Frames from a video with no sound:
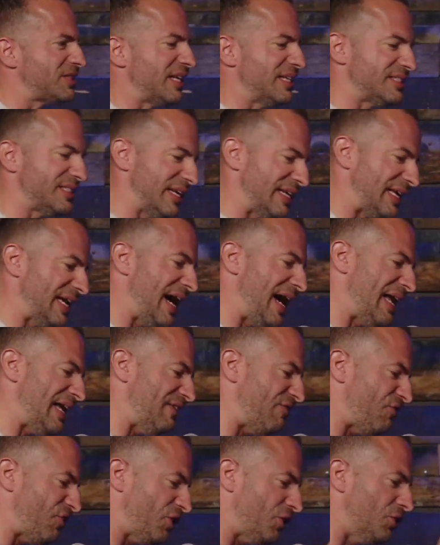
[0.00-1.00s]
And I said, God,
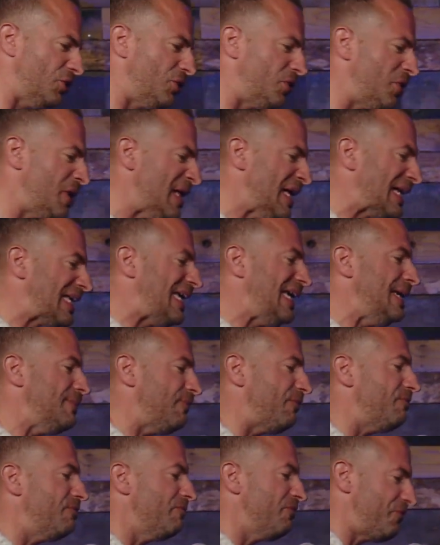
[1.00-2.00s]
if you'll keep
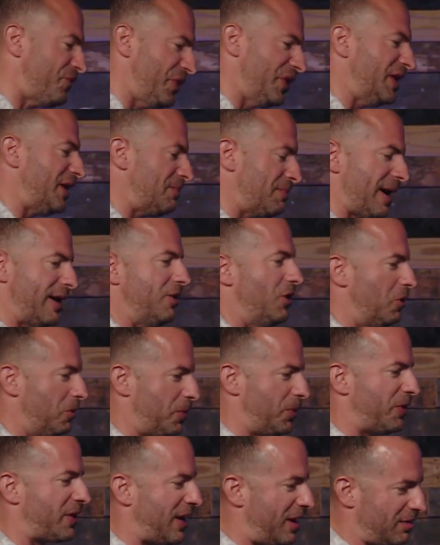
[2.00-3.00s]
filling my
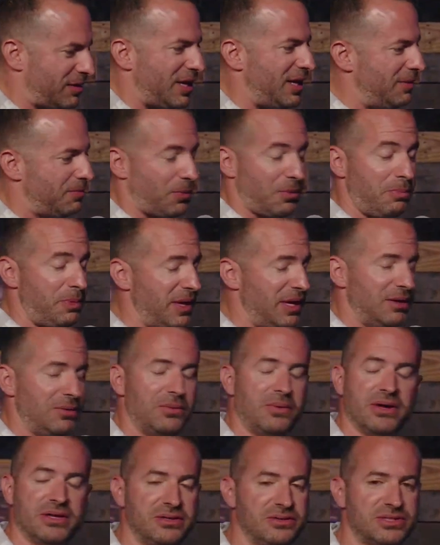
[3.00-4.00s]
notebook, I'll keep repeating
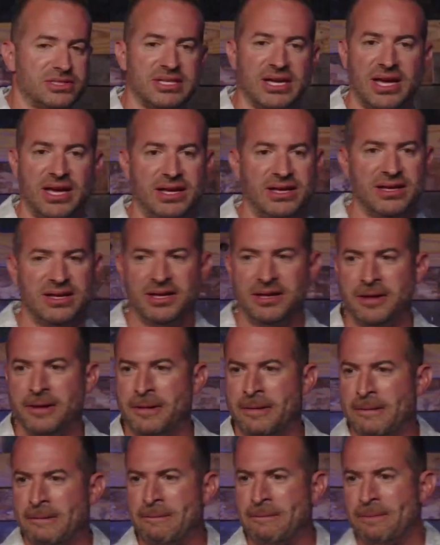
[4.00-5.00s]
what you say.
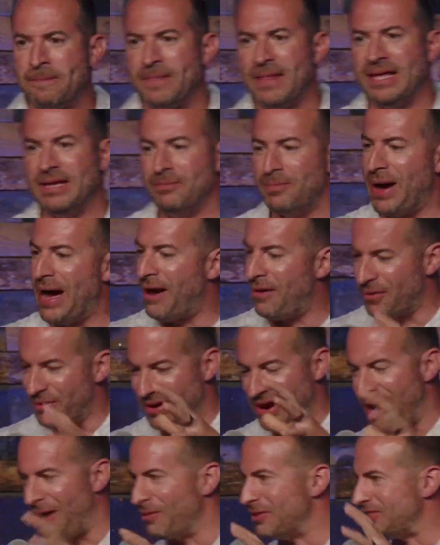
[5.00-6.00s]
And the power of
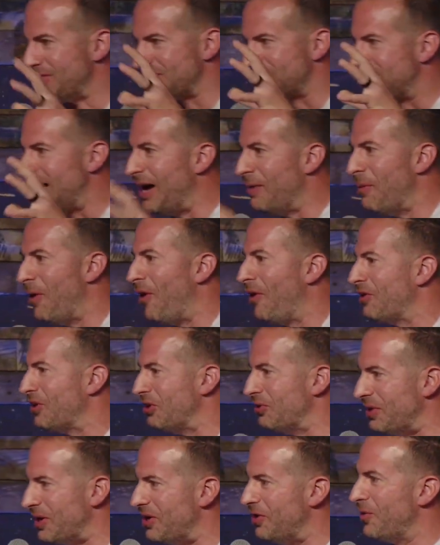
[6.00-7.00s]
God would just come on
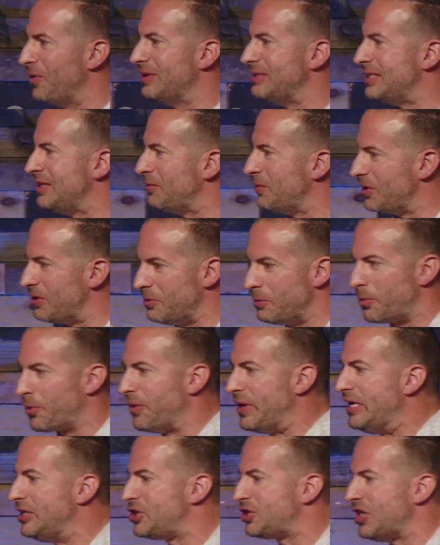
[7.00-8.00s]
you and anointing when you
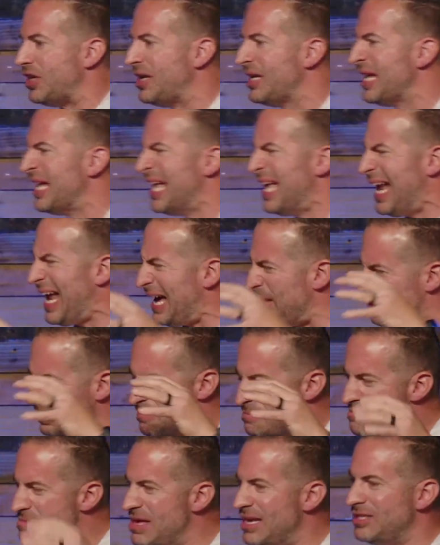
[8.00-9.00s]
preach, And I'd be
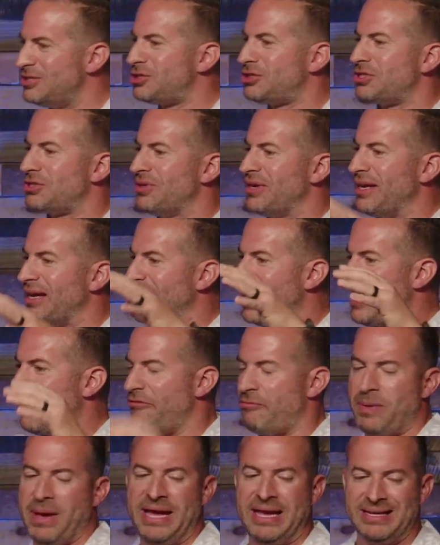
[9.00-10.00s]
ministering out
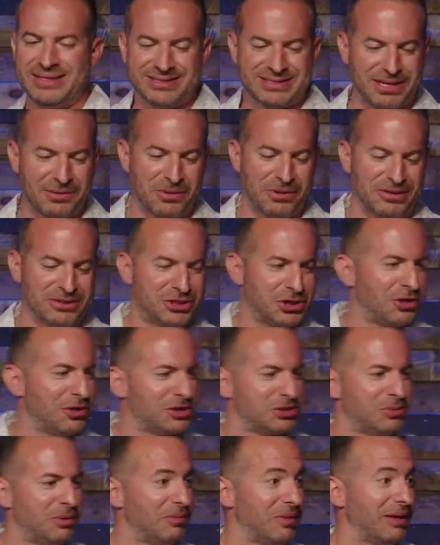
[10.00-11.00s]
of pain. And some of my
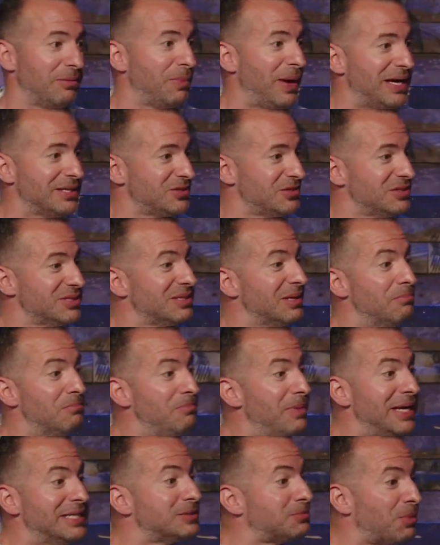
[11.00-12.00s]
church member like, Pastor, this is the
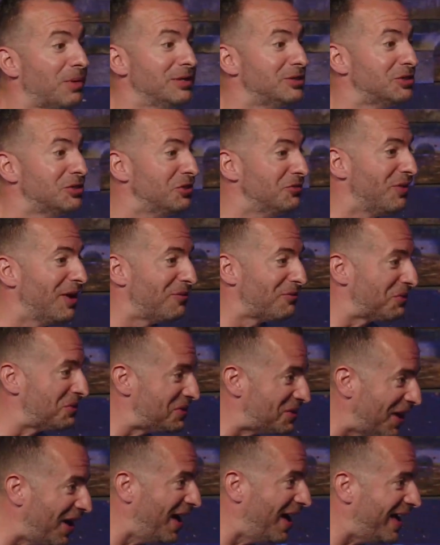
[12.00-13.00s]
best preaching you've ever
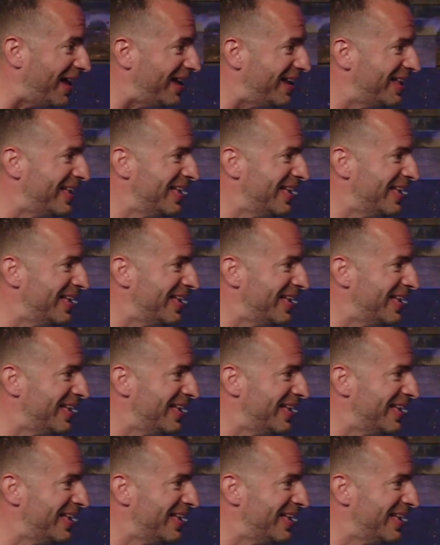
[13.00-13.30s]
done.